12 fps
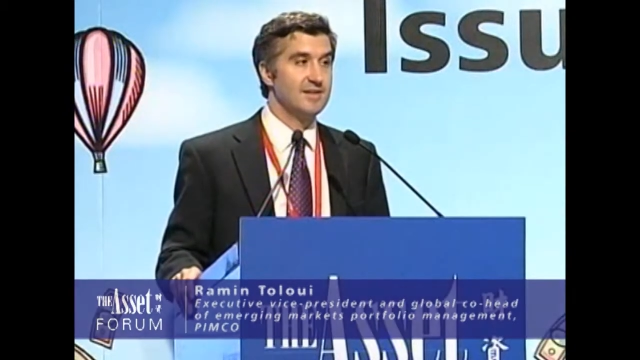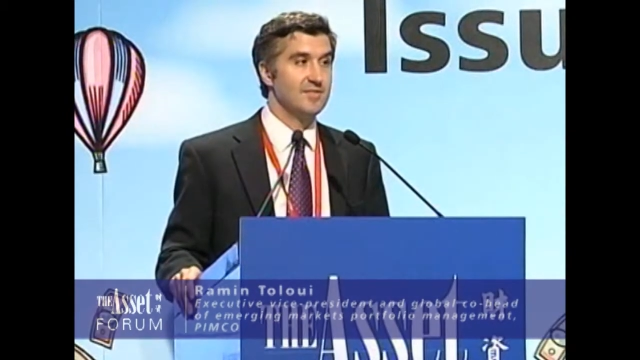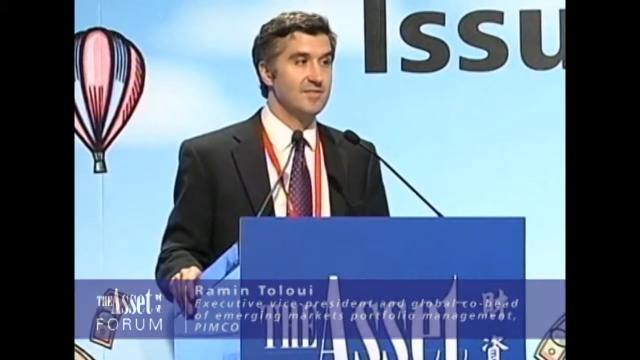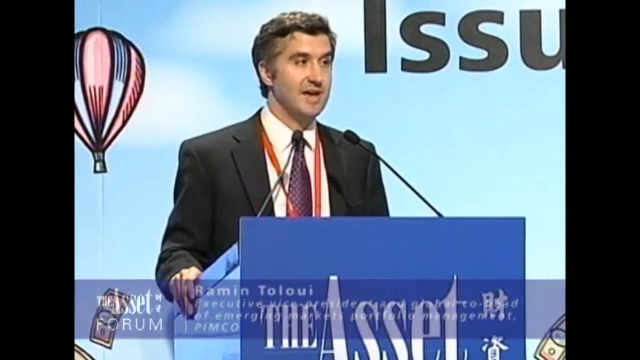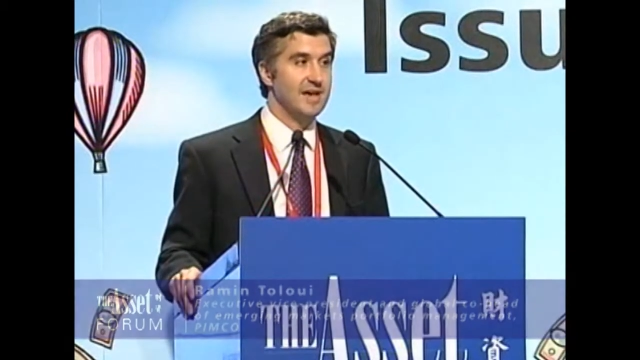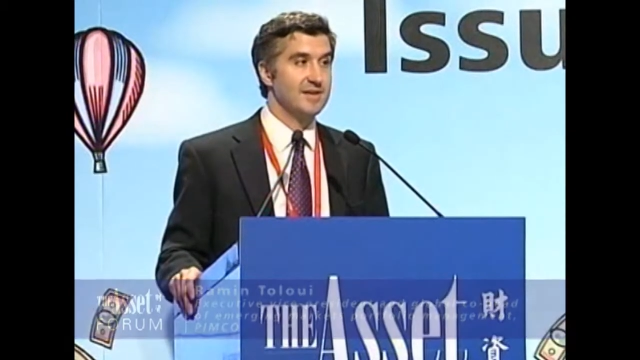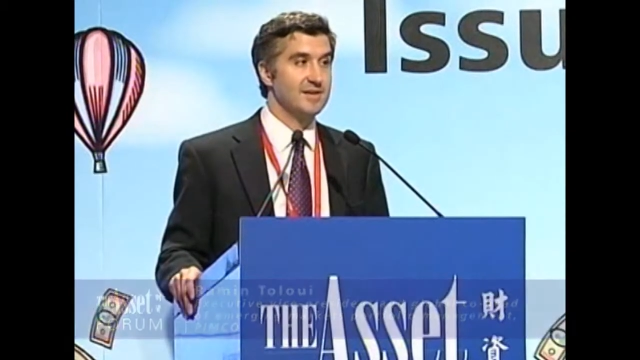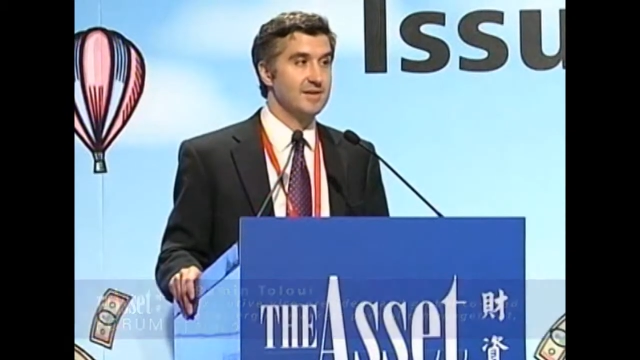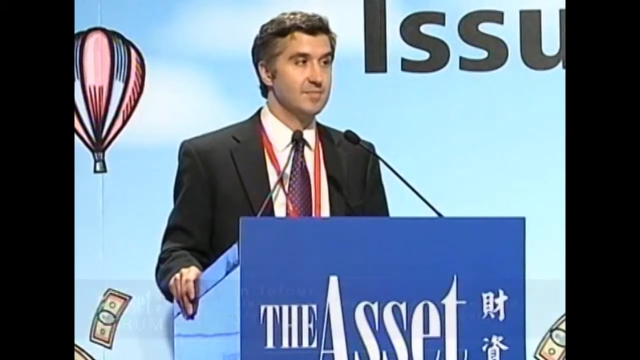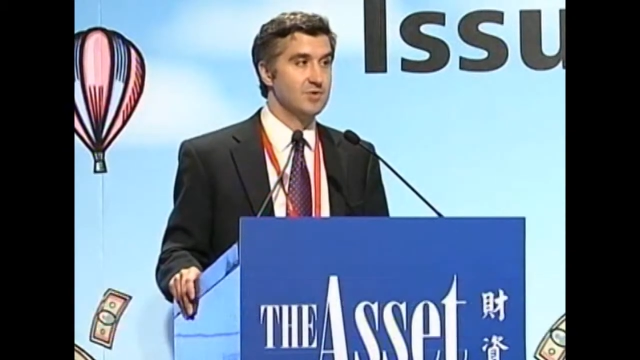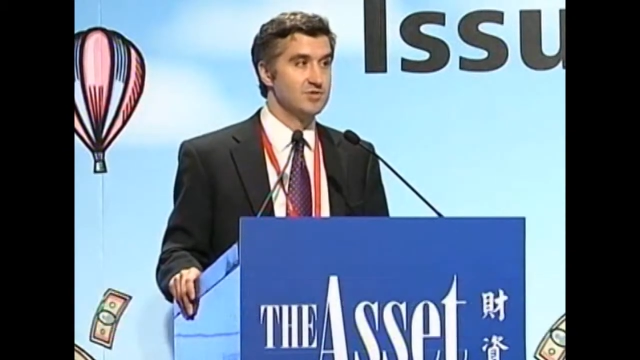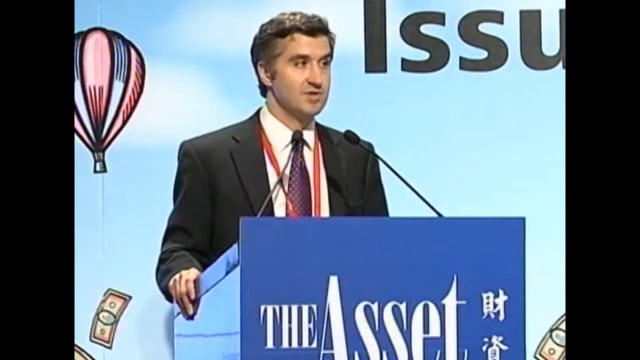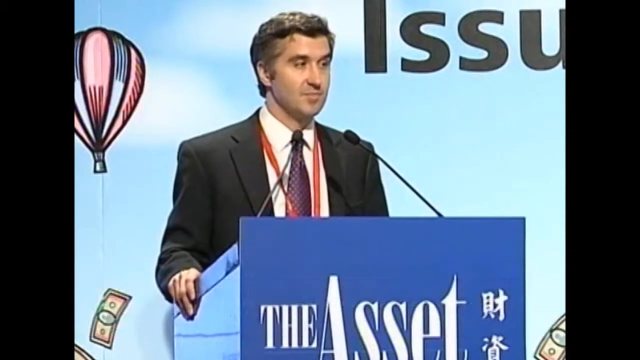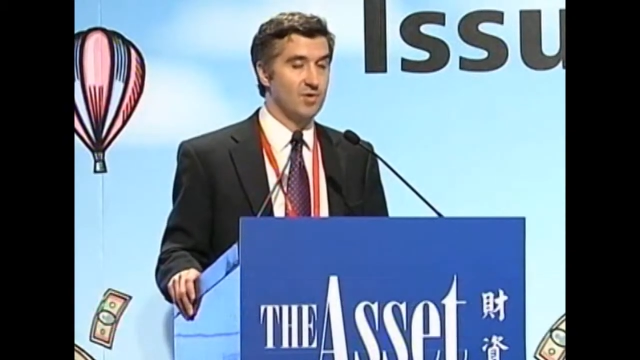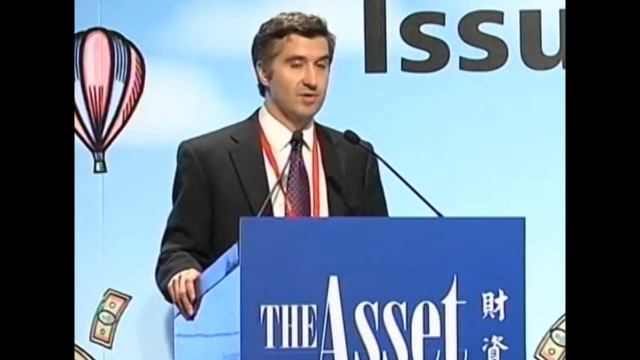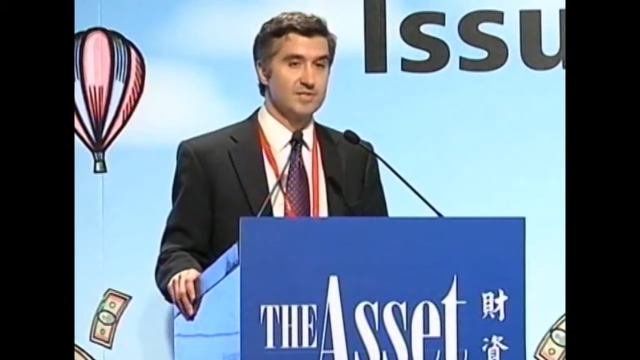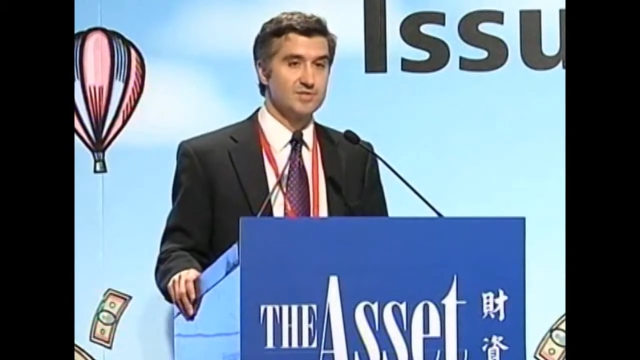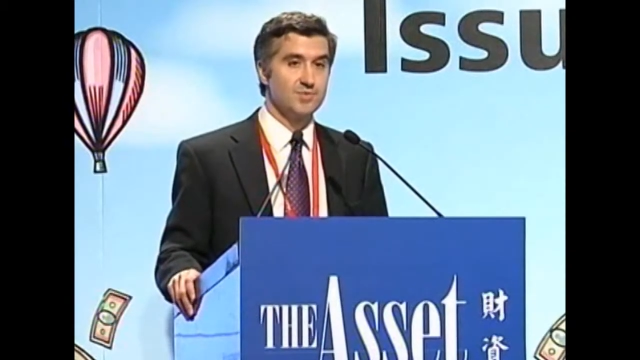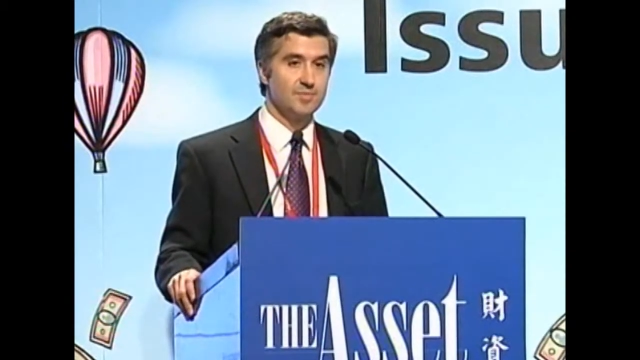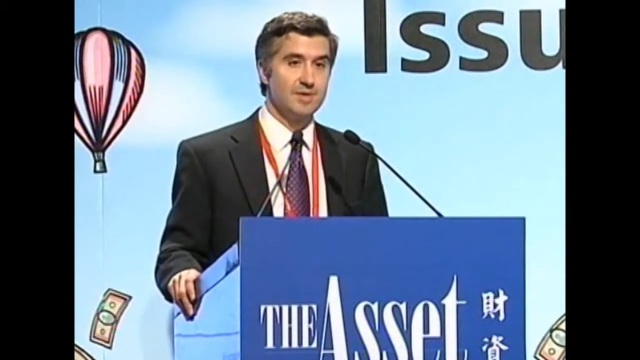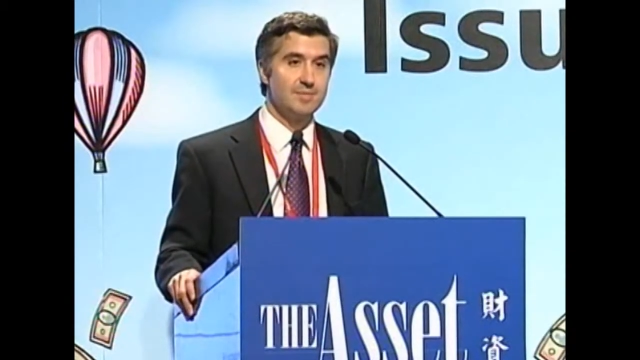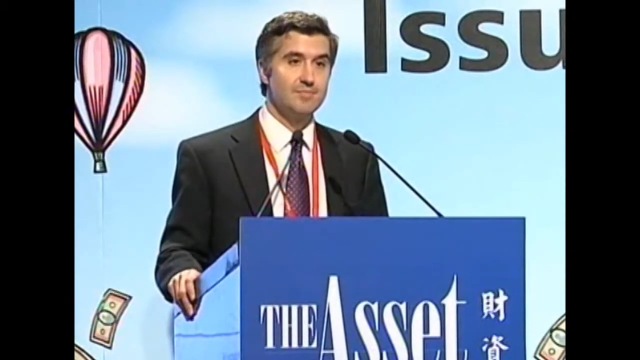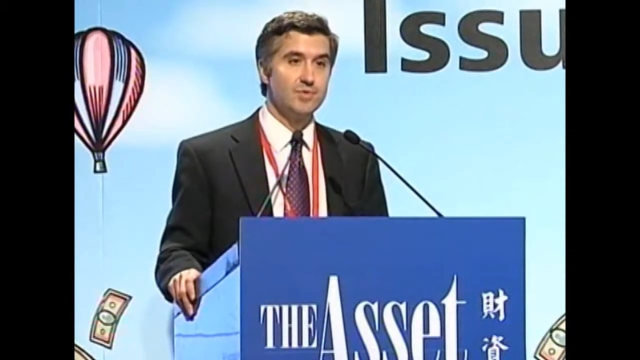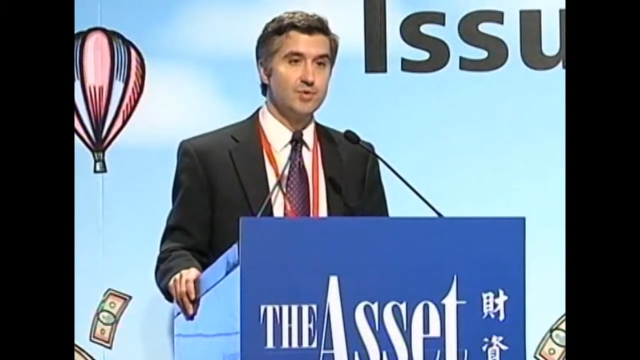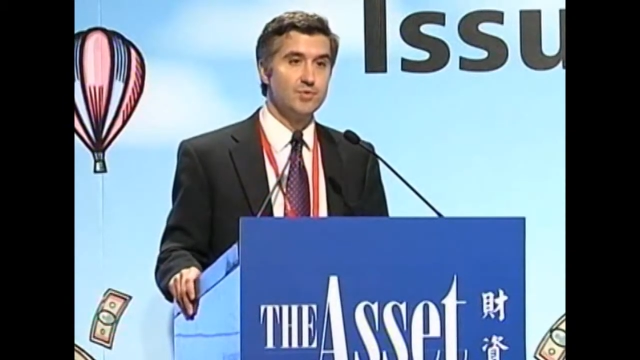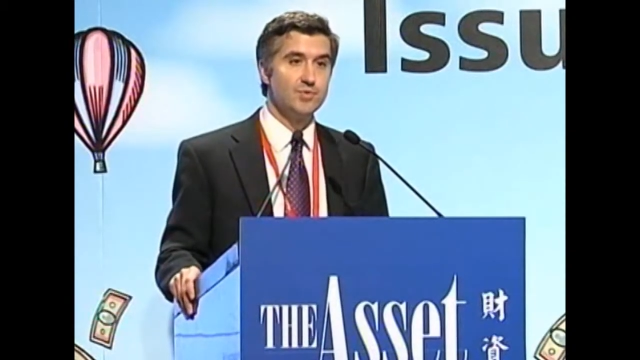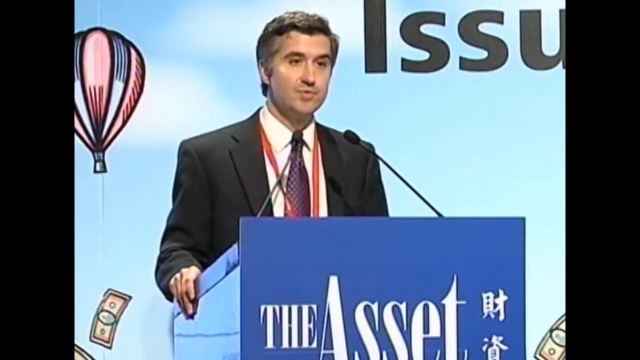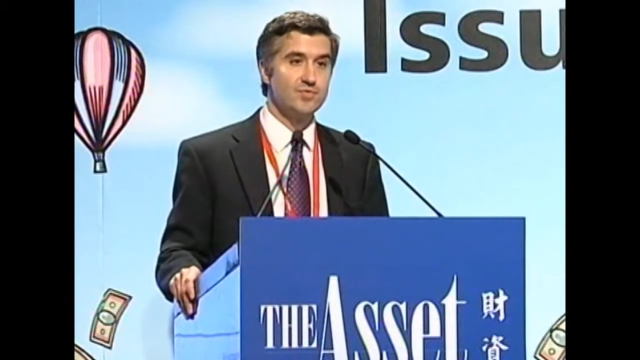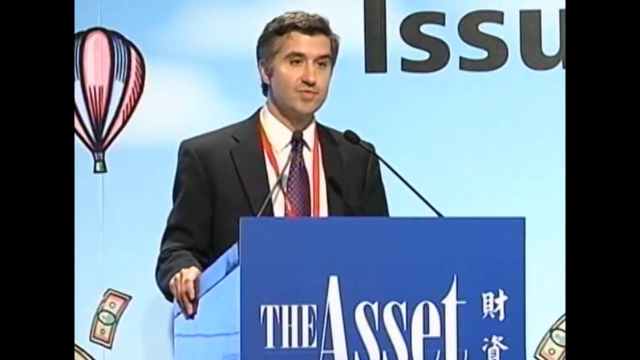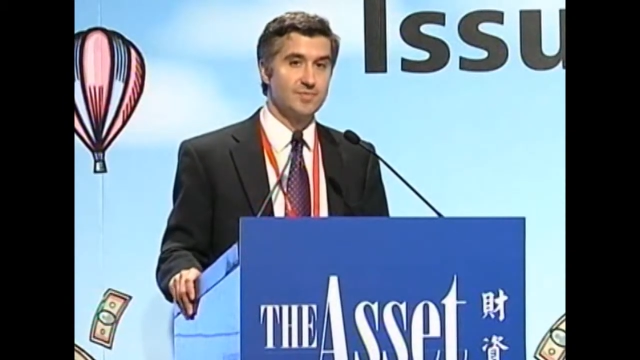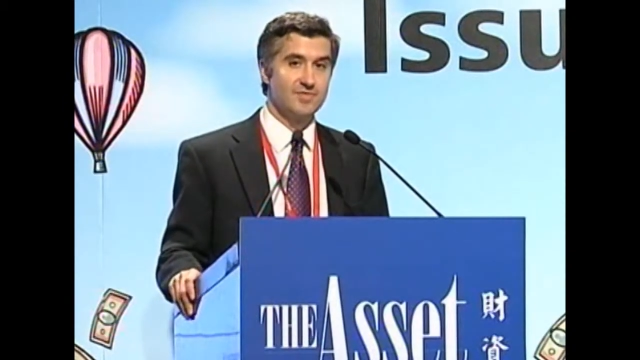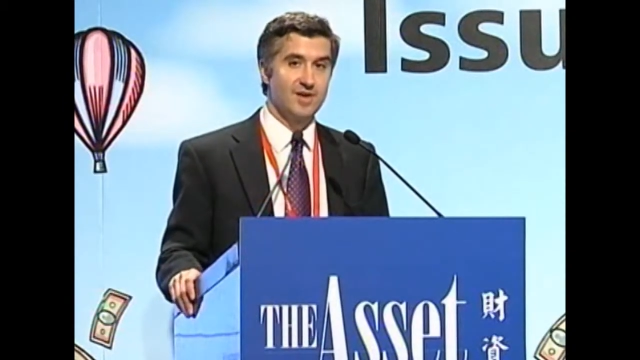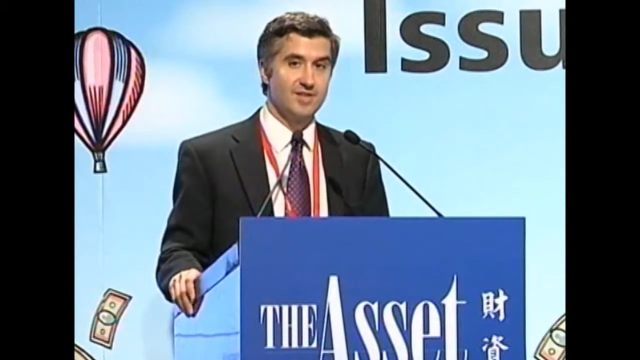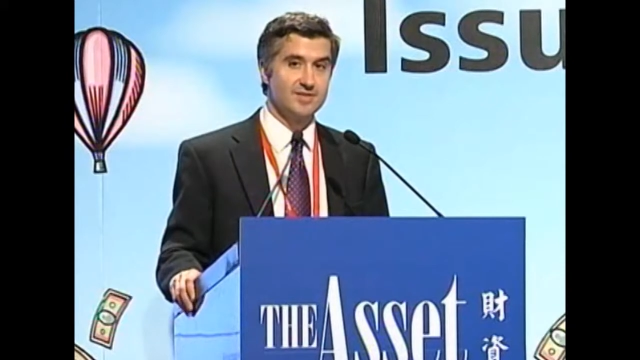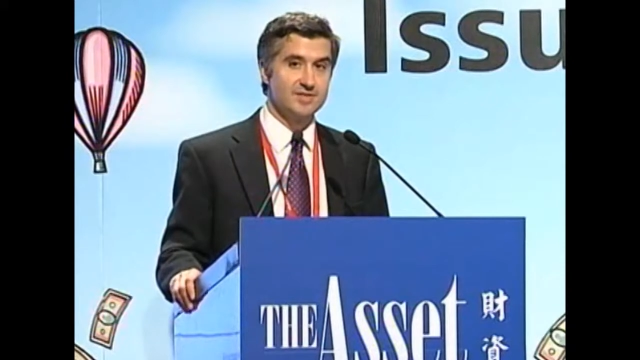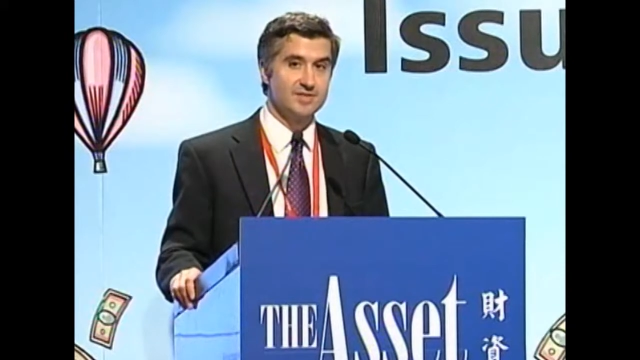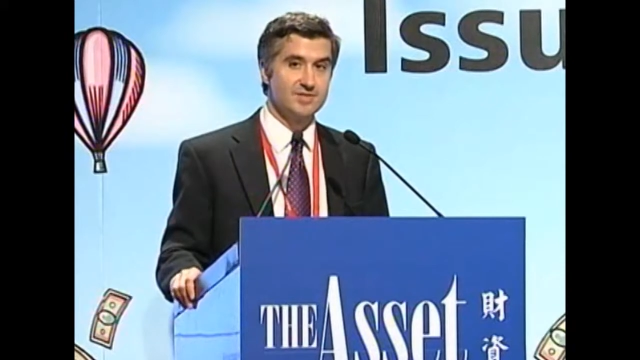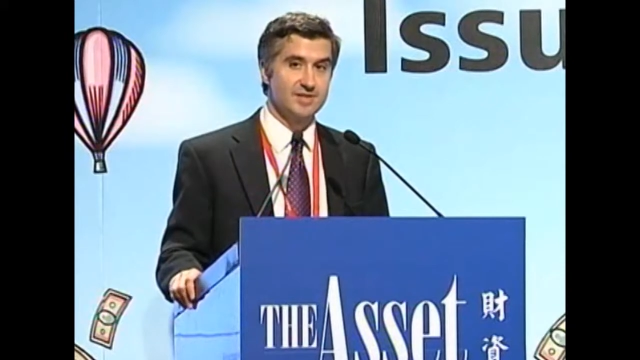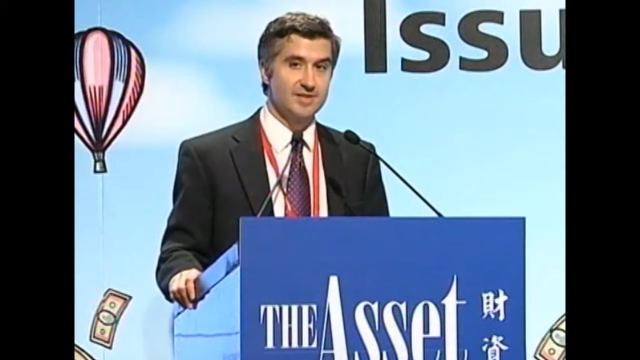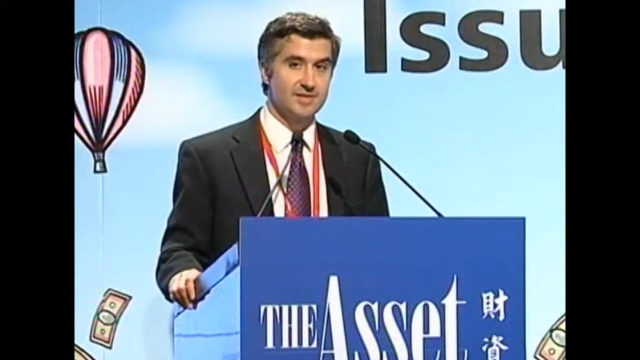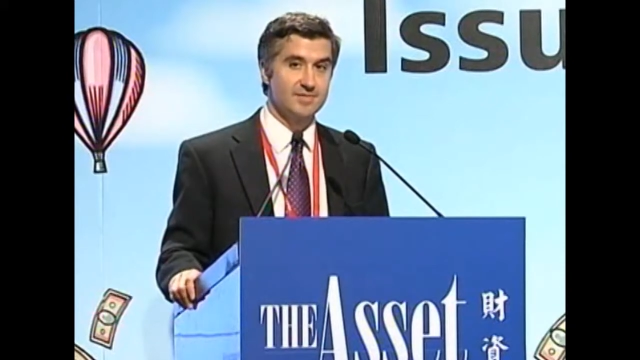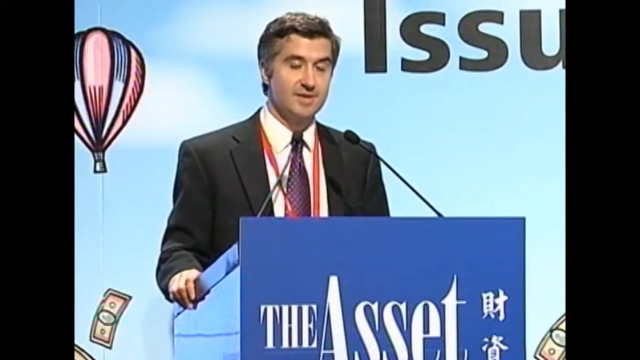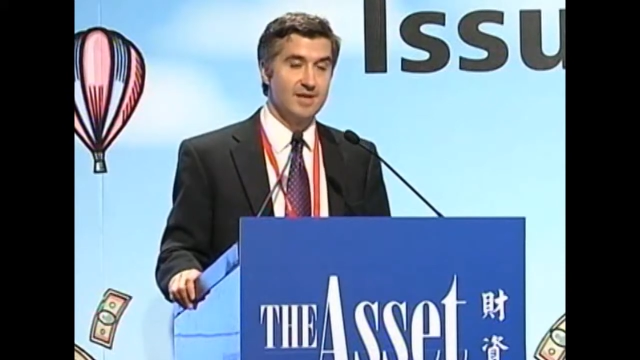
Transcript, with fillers: that emerging markets will be immune from volatility.